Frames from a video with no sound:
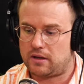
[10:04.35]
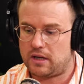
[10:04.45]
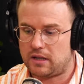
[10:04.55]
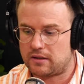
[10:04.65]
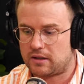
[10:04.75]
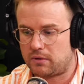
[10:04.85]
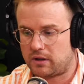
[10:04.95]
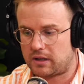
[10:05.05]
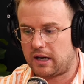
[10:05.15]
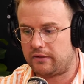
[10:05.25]
things that we're
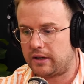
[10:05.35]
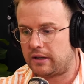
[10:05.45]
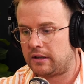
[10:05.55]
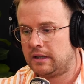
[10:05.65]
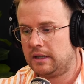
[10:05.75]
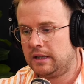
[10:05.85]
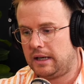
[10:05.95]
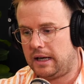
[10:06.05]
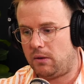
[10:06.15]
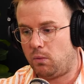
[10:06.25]
going to cover,
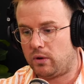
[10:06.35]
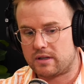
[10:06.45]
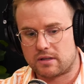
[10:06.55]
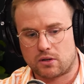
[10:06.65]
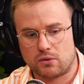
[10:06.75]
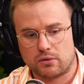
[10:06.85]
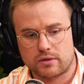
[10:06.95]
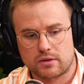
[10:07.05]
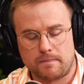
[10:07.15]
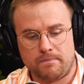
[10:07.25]
uh, what is the
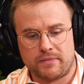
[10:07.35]
course?